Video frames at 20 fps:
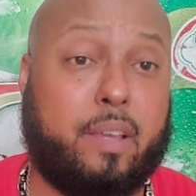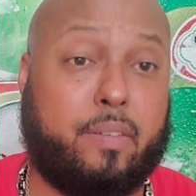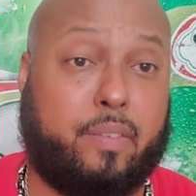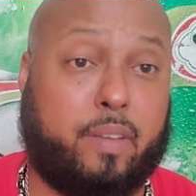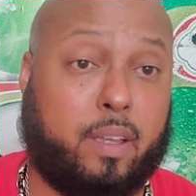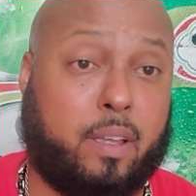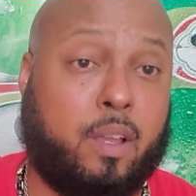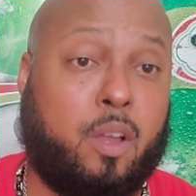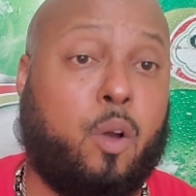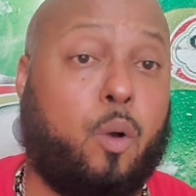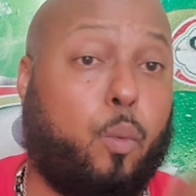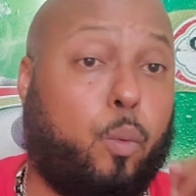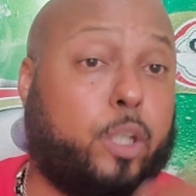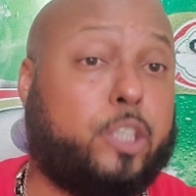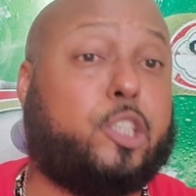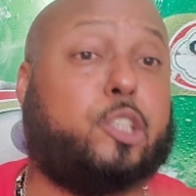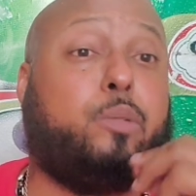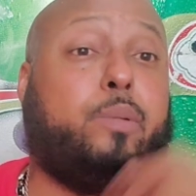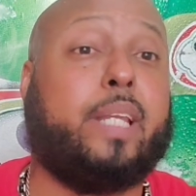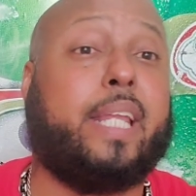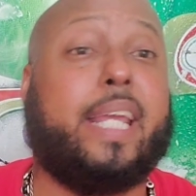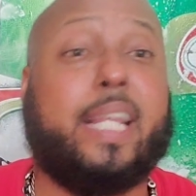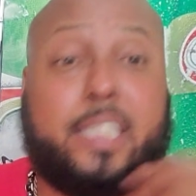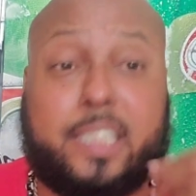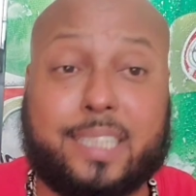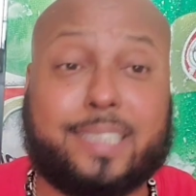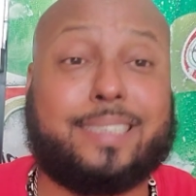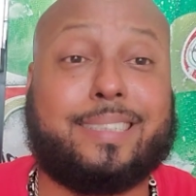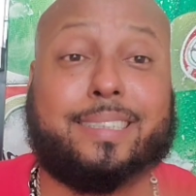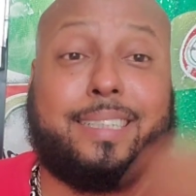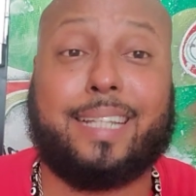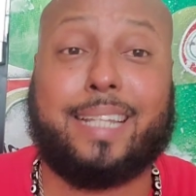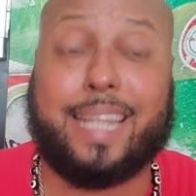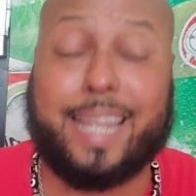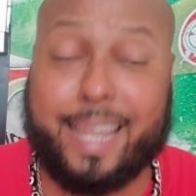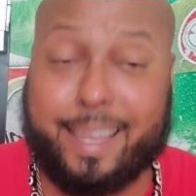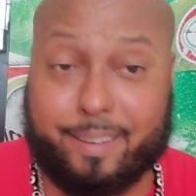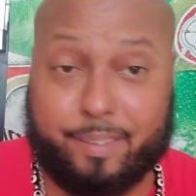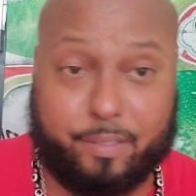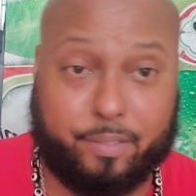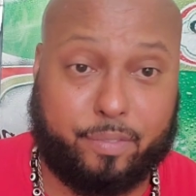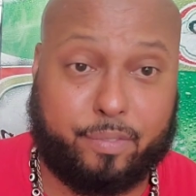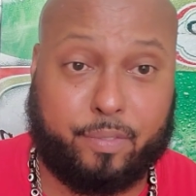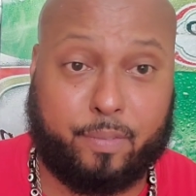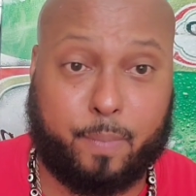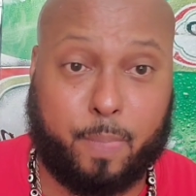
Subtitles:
living, what you need just to live.